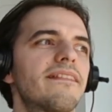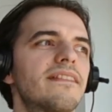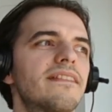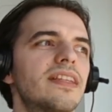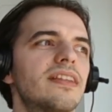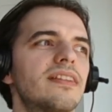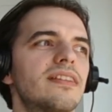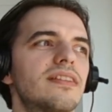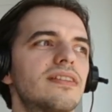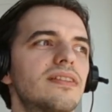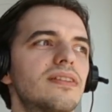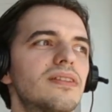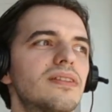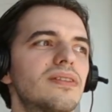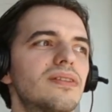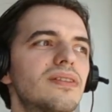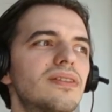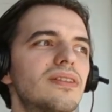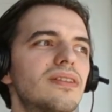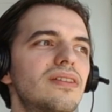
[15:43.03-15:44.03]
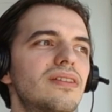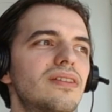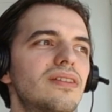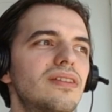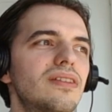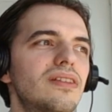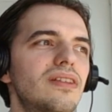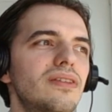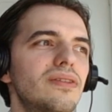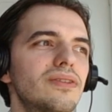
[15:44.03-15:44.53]
and
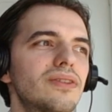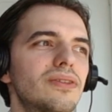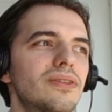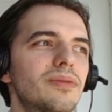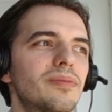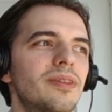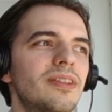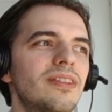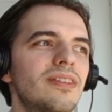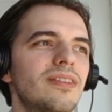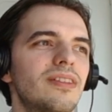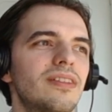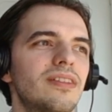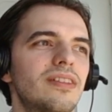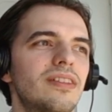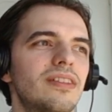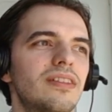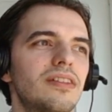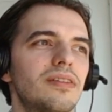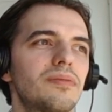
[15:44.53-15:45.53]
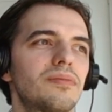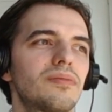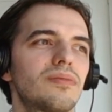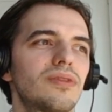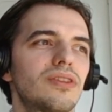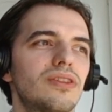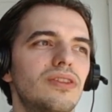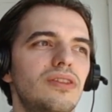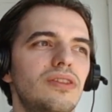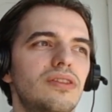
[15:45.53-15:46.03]
I also spend a lot of time
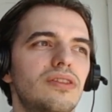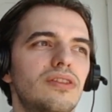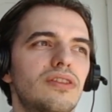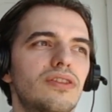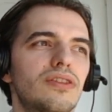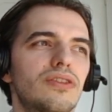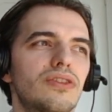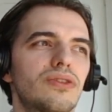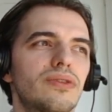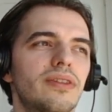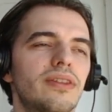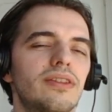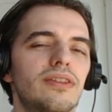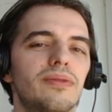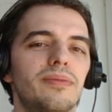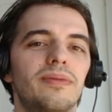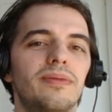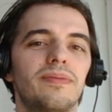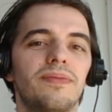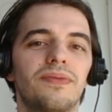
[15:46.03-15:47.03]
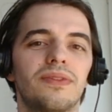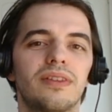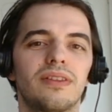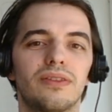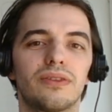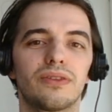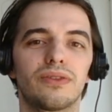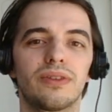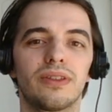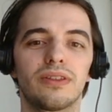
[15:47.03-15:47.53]
trying
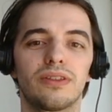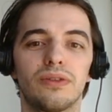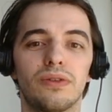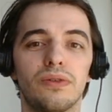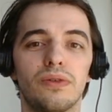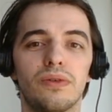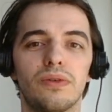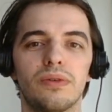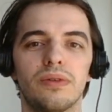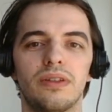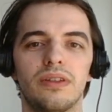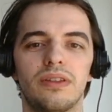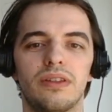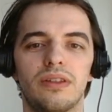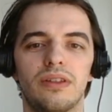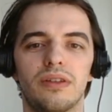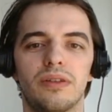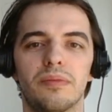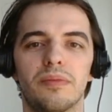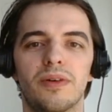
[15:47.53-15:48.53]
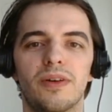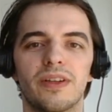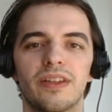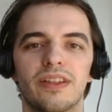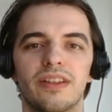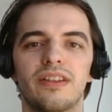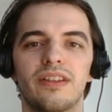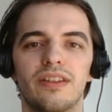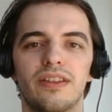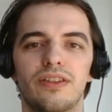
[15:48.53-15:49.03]
to
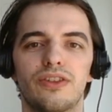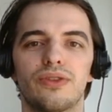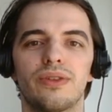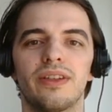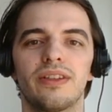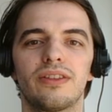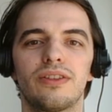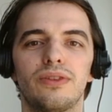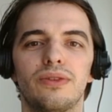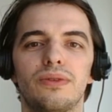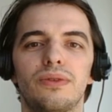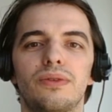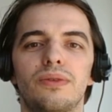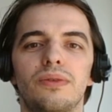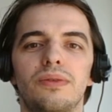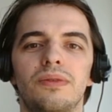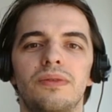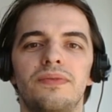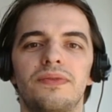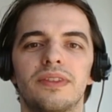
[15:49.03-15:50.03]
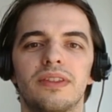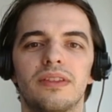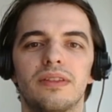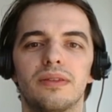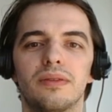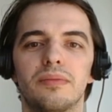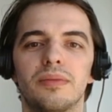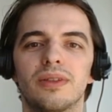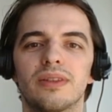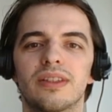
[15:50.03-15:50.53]
market, trying to
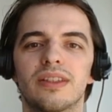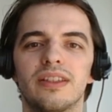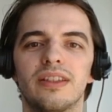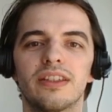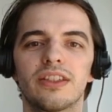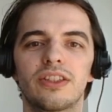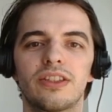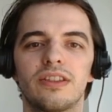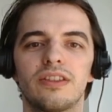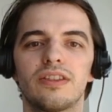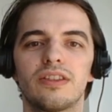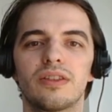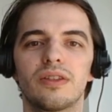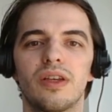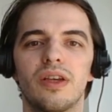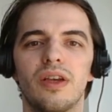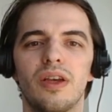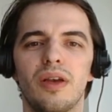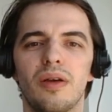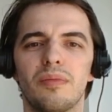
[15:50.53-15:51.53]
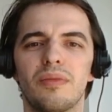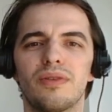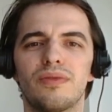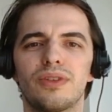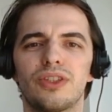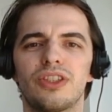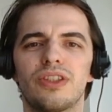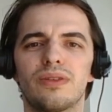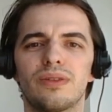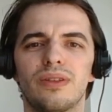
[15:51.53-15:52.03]
build connections, both
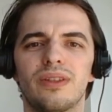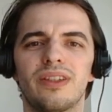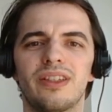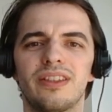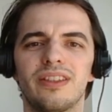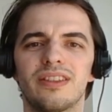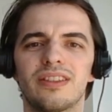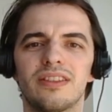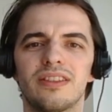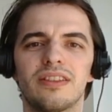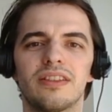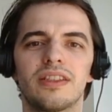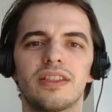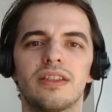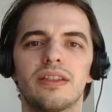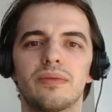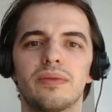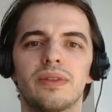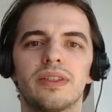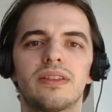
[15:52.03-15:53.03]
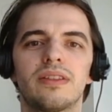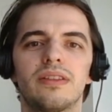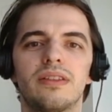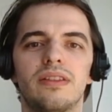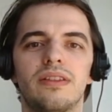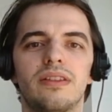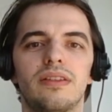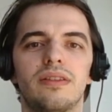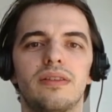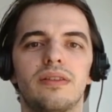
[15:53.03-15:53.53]
with general audiences and
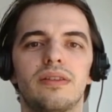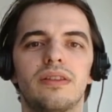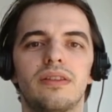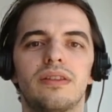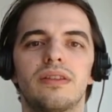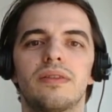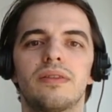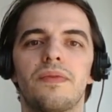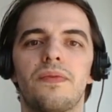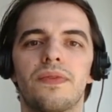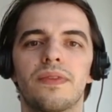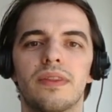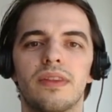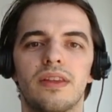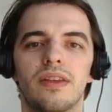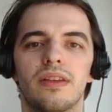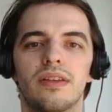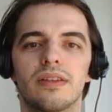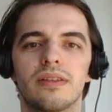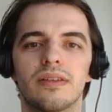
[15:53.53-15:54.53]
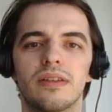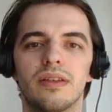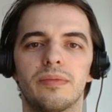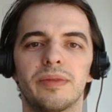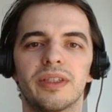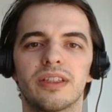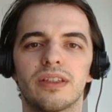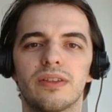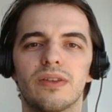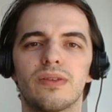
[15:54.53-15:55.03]

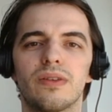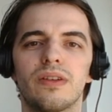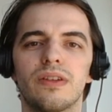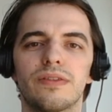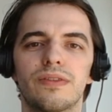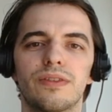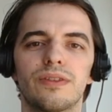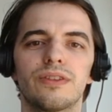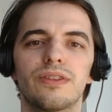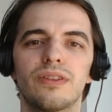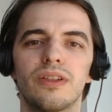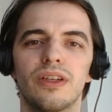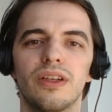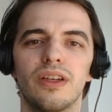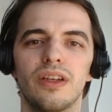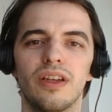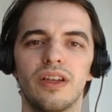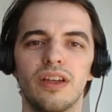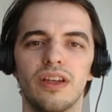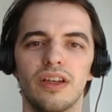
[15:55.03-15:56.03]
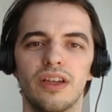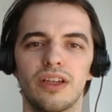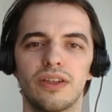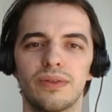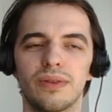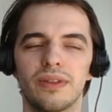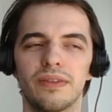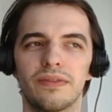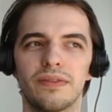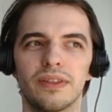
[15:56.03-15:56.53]
among other authors,
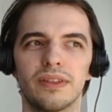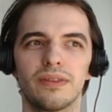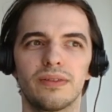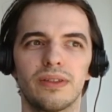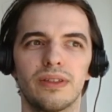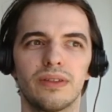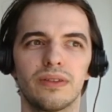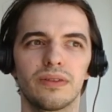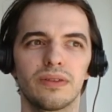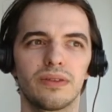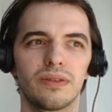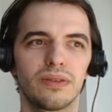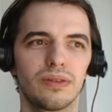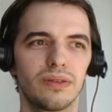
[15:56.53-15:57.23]
trying to figure out